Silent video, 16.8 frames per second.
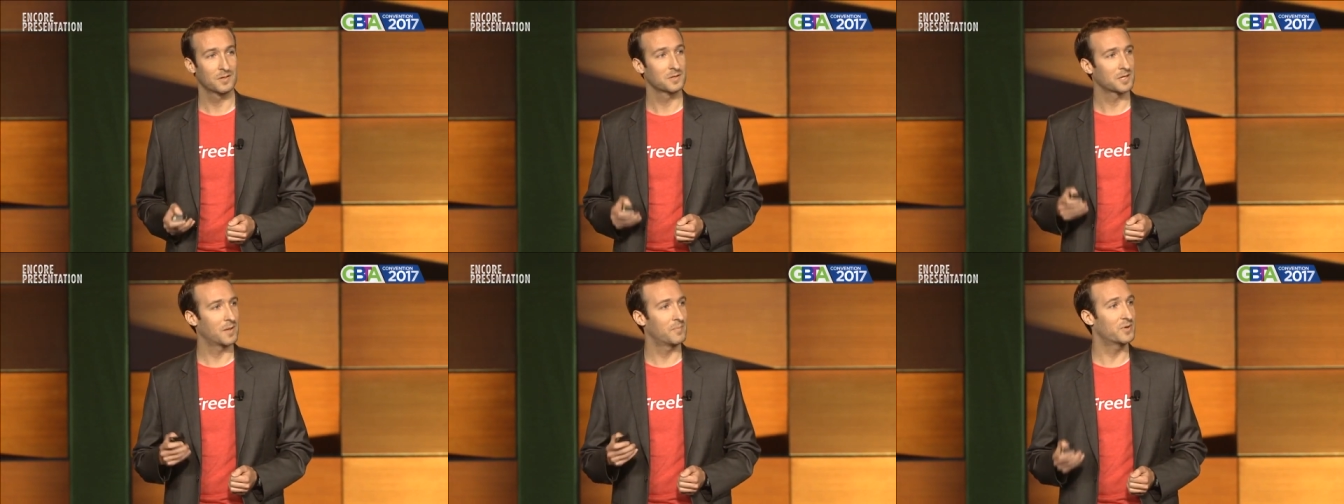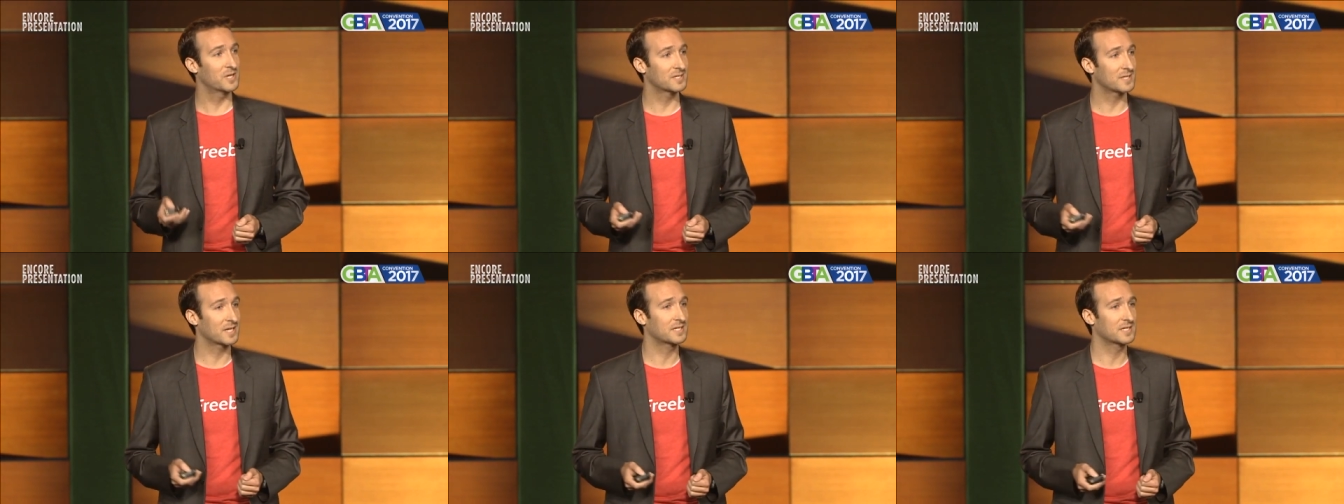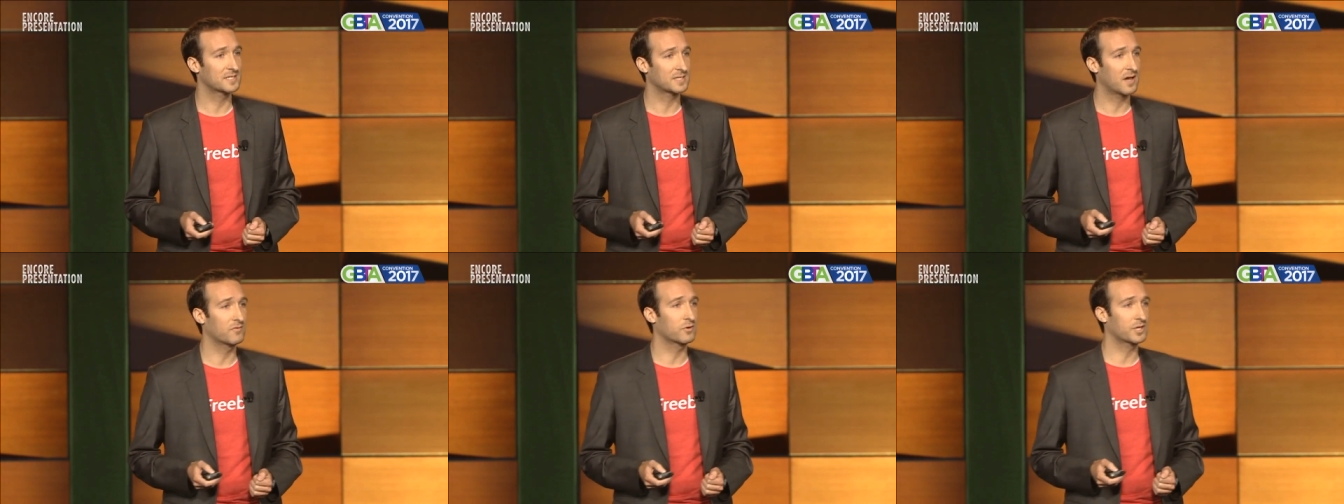Companies like
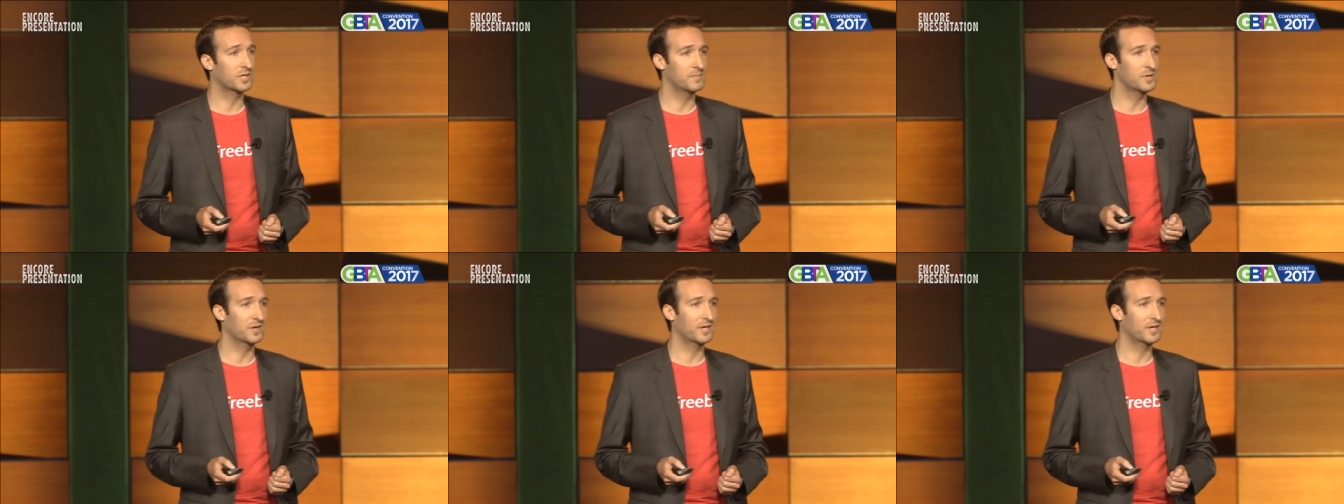Discovery